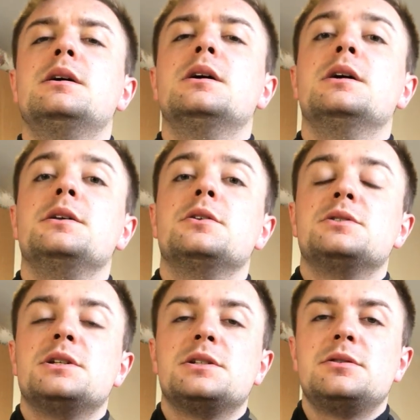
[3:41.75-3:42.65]
He
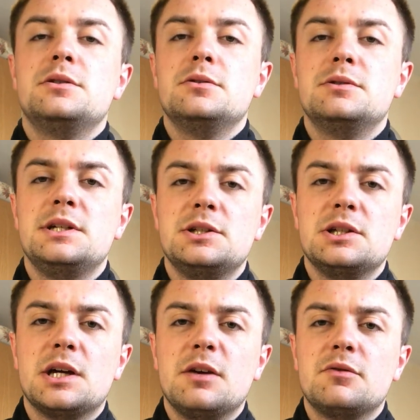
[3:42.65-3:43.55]
does this through
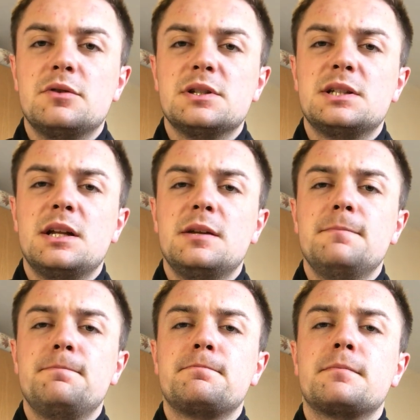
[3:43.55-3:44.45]
teaching games for
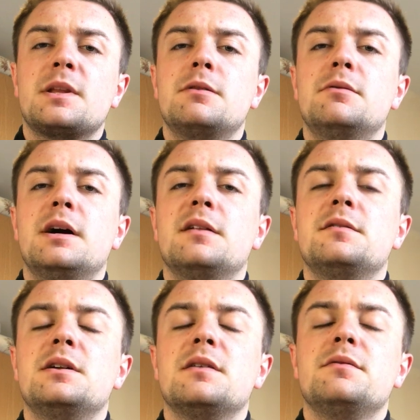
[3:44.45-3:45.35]
understanding
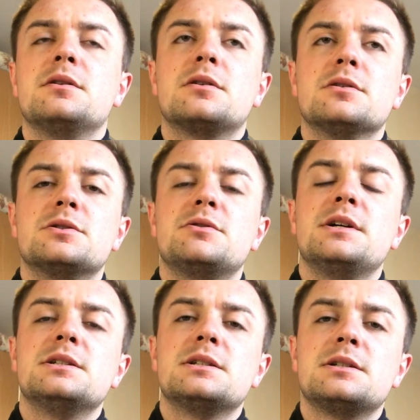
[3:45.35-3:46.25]
rather than having a
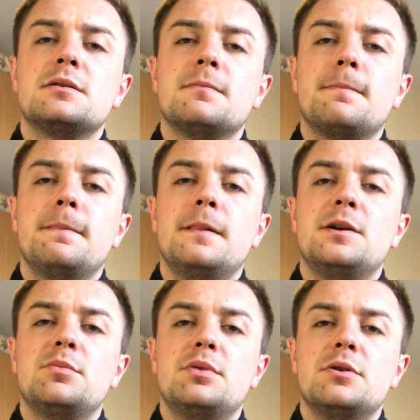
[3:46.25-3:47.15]

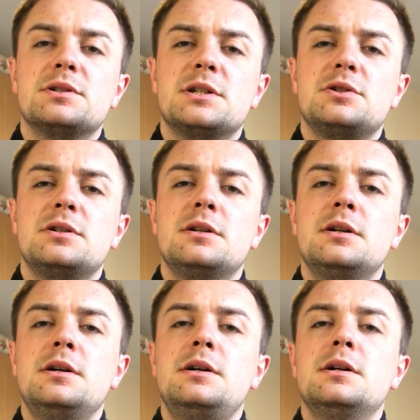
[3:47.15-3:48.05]
constraints-led approach session.
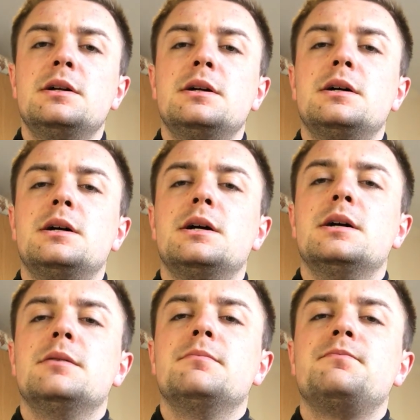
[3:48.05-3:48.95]

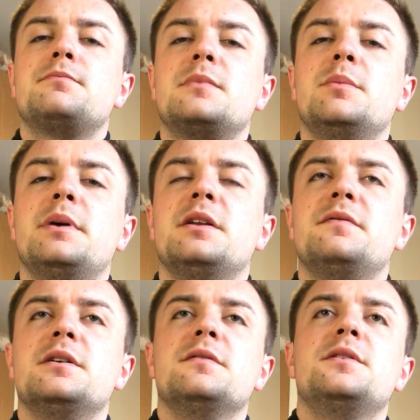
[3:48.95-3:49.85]
The
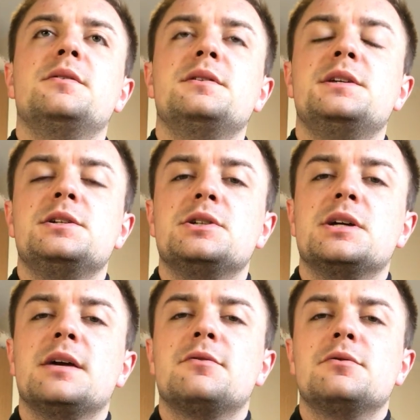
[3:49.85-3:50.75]
benefit of doing
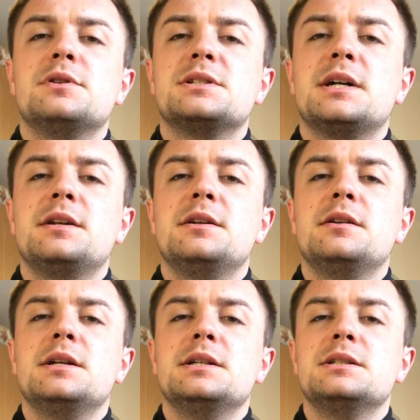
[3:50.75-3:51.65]
teaching games for
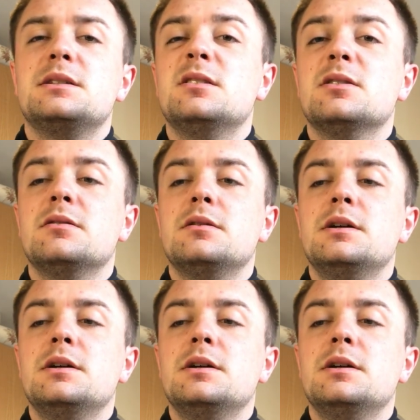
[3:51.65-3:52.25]
understanding is that